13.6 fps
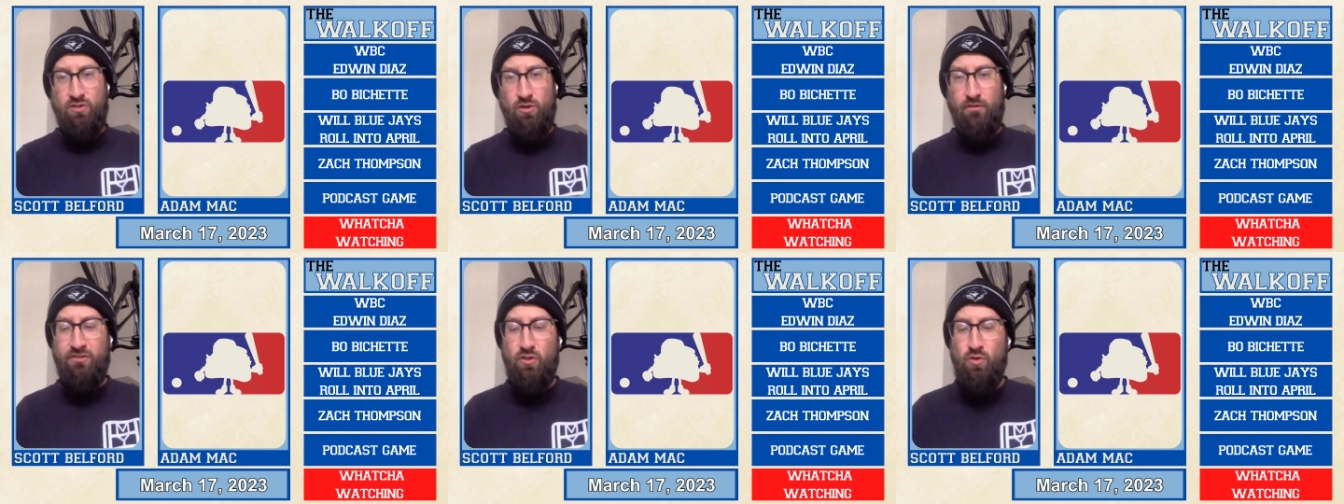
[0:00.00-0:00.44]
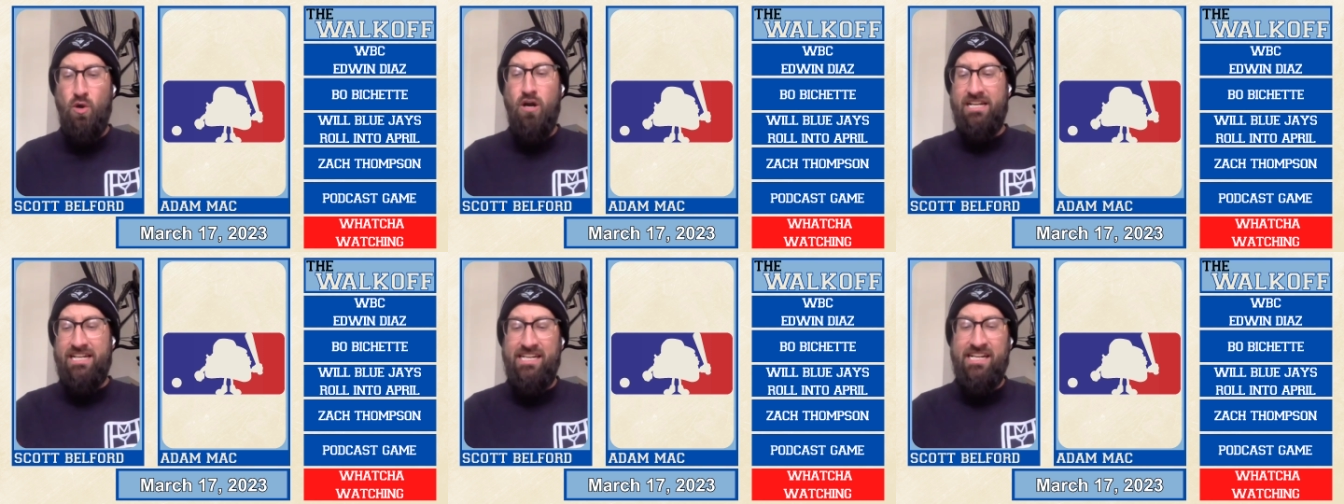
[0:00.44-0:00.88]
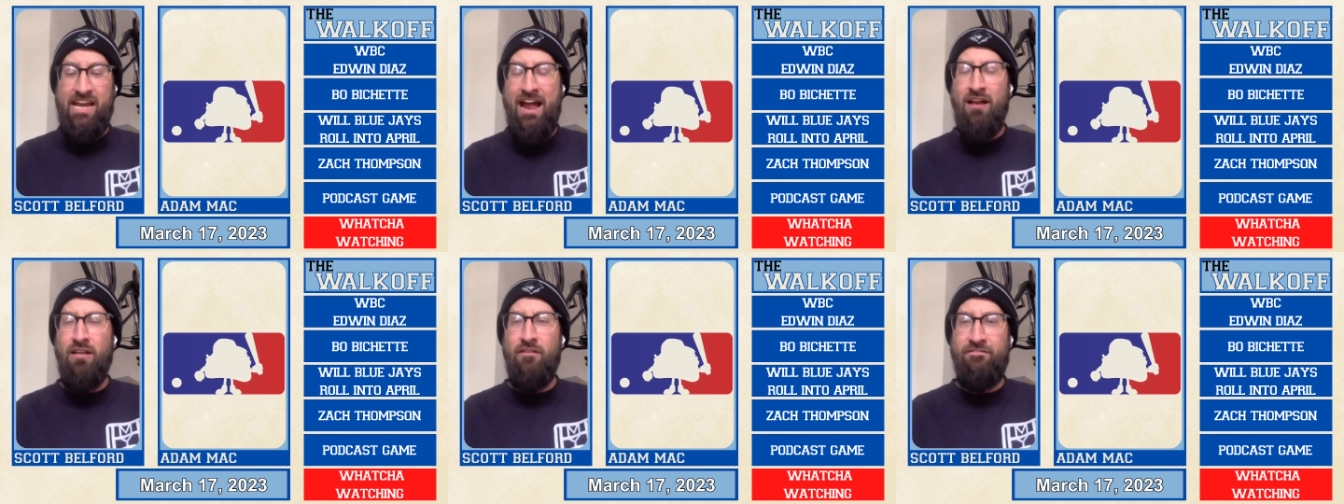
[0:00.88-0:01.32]
So if you are in
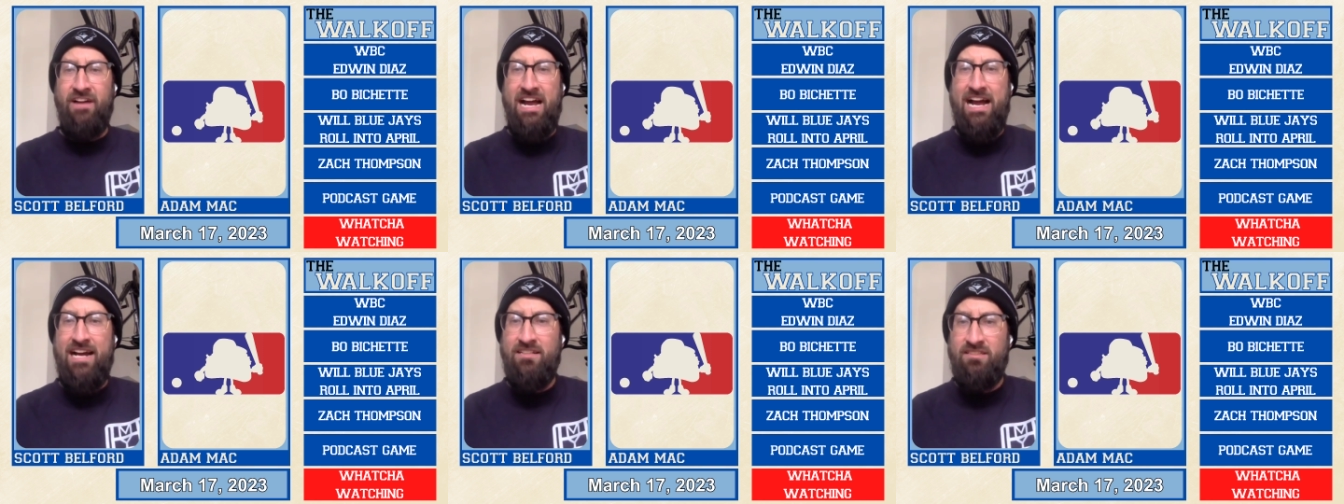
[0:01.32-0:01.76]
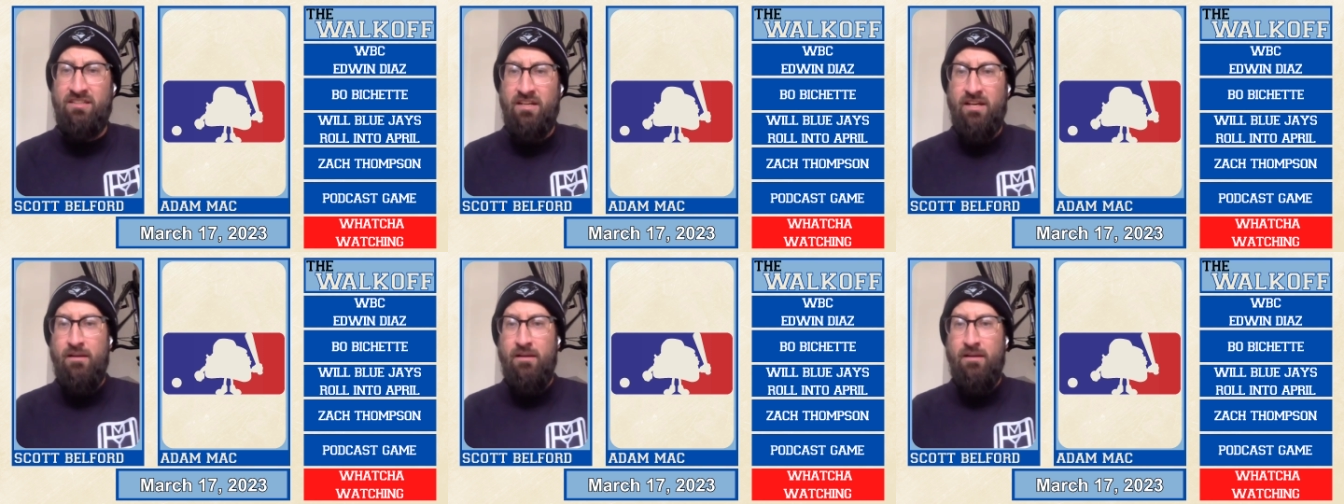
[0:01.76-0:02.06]
Halifax,